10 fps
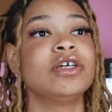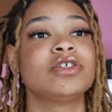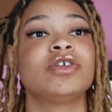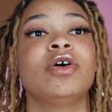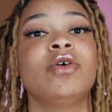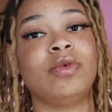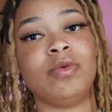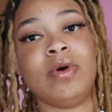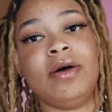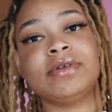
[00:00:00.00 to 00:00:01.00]

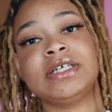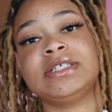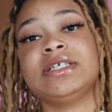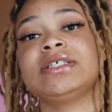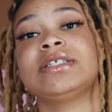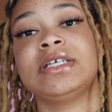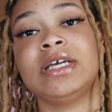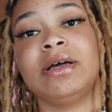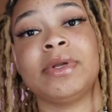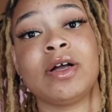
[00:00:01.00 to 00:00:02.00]
So I was like,
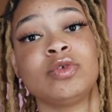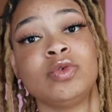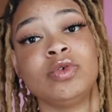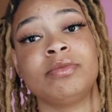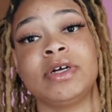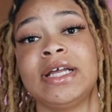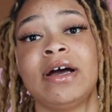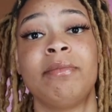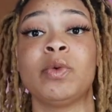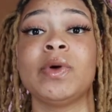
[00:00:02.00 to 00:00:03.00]
Destiny, I'm not going to do them right
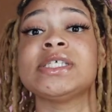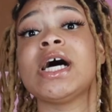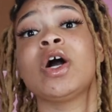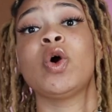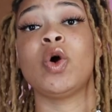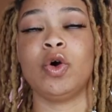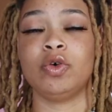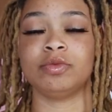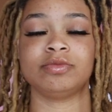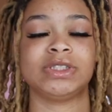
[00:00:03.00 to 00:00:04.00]
now. I'm going to wait till I go
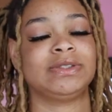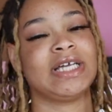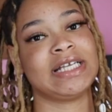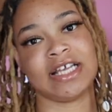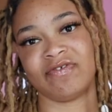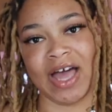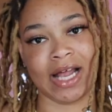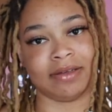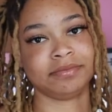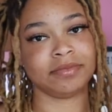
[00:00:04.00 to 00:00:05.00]
home. She was like, that's fine.
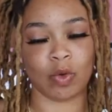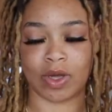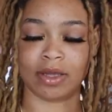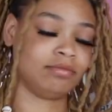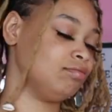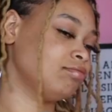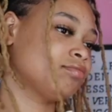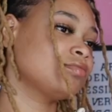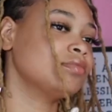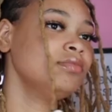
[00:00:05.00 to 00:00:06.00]

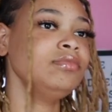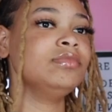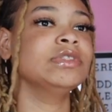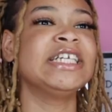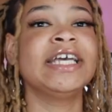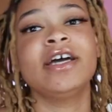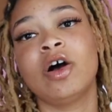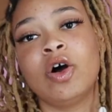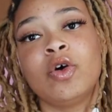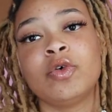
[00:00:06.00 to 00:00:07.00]
Okay. Get
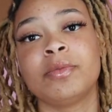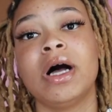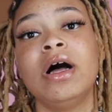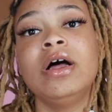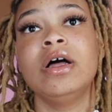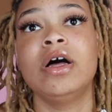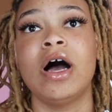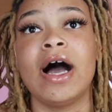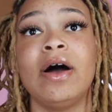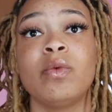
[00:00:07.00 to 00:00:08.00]
home.
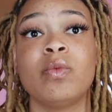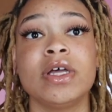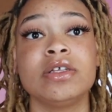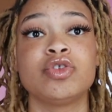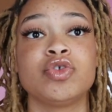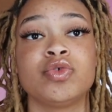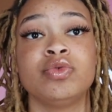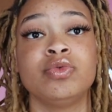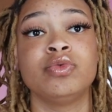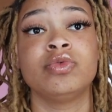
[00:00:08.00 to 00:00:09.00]
I went
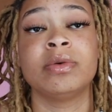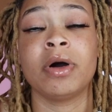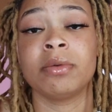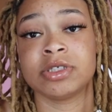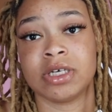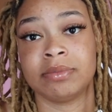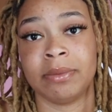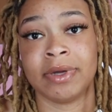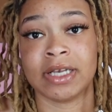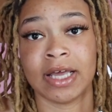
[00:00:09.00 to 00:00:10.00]
to the barbershop
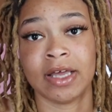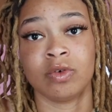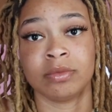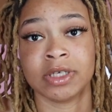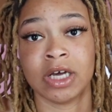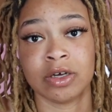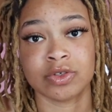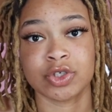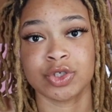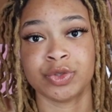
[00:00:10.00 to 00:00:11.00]
that my dad normally
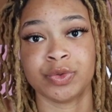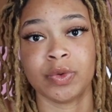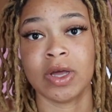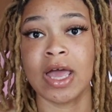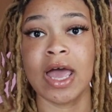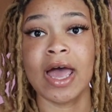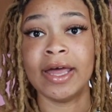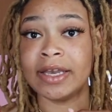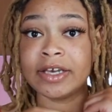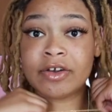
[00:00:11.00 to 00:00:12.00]
goes to.
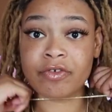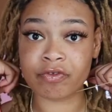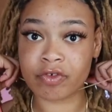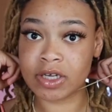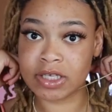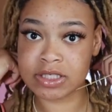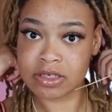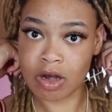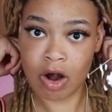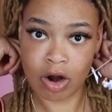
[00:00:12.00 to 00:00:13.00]
And in the
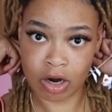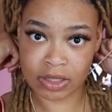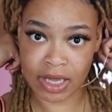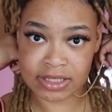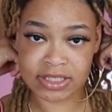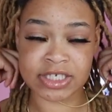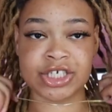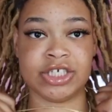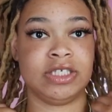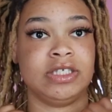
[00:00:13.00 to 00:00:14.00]
front are
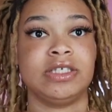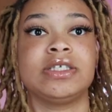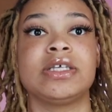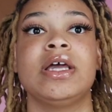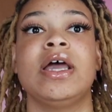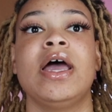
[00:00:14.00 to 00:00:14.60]
locticians.